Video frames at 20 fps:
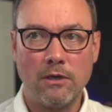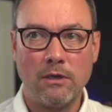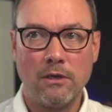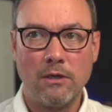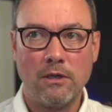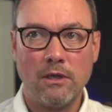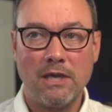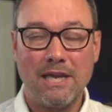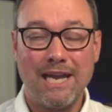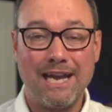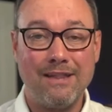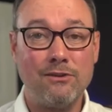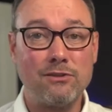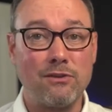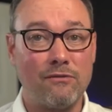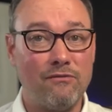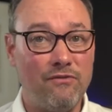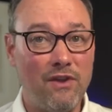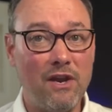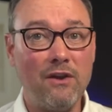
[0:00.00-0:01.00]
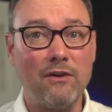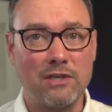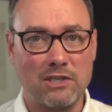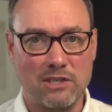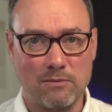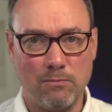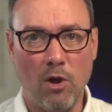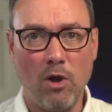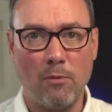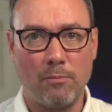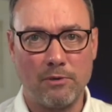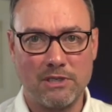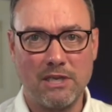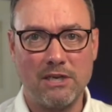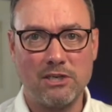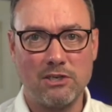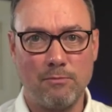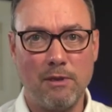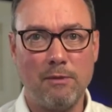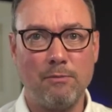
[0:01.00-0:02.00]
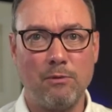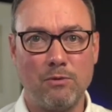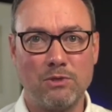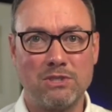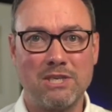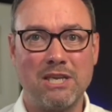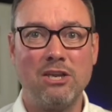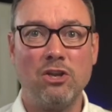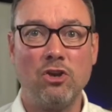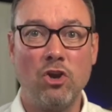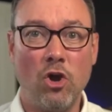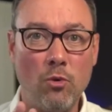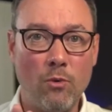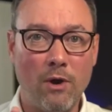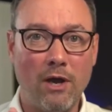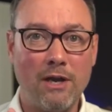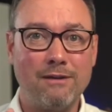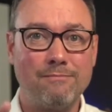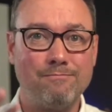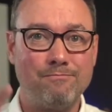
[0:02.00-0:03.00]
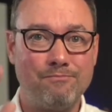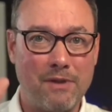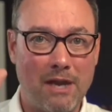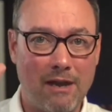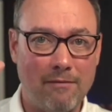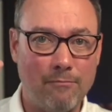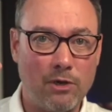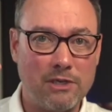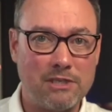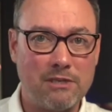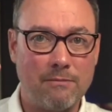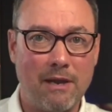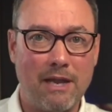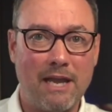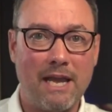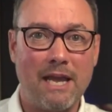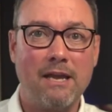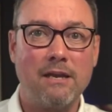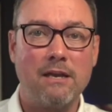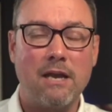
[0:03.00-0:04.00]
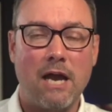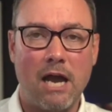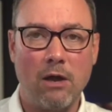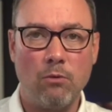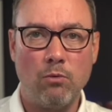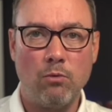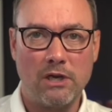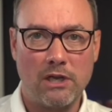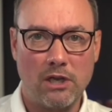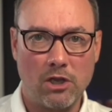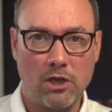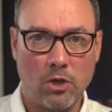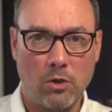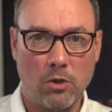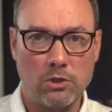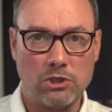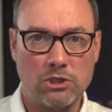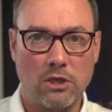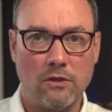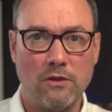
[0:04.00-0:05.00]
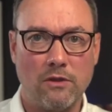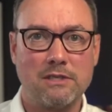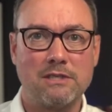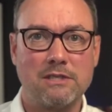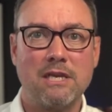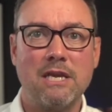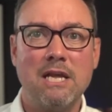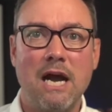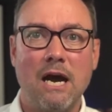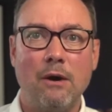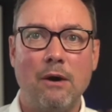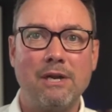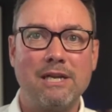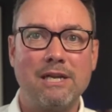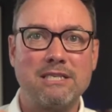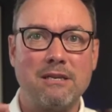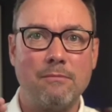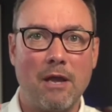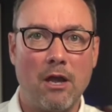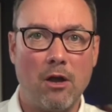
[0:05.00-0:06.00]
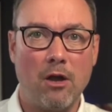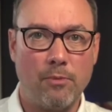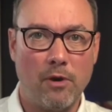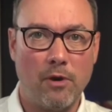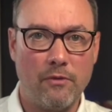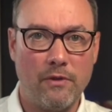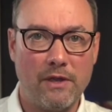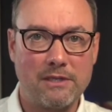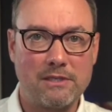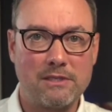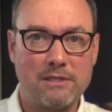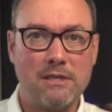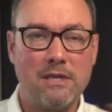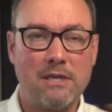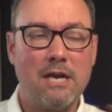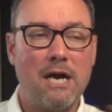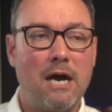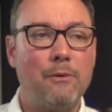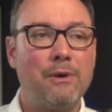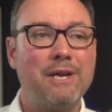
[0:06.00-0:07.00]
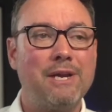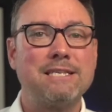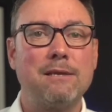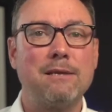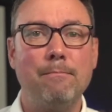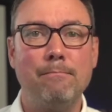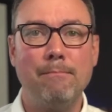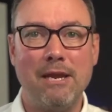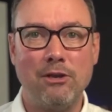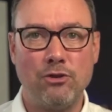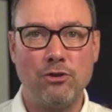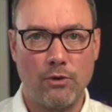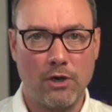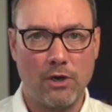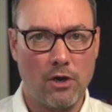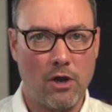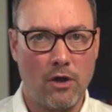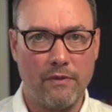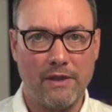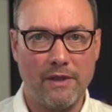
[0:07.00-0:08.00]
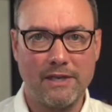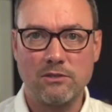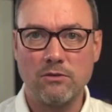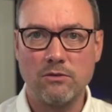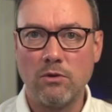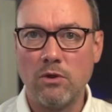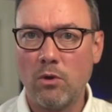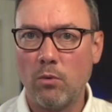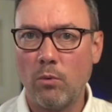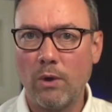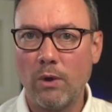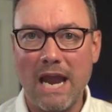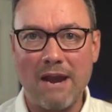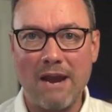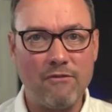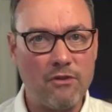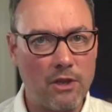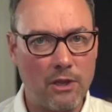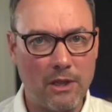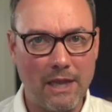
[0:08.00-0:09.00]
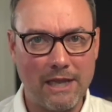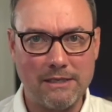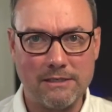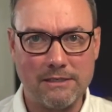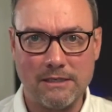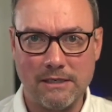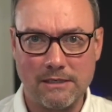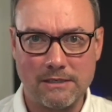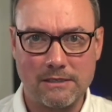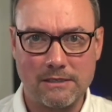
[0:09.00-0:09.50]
And there's a very small percentage of people who say, you know what? I'm raising my hand. I want to get coached on this. I want to get some help on this. I want to get some mentoring on this, whatever the lens is.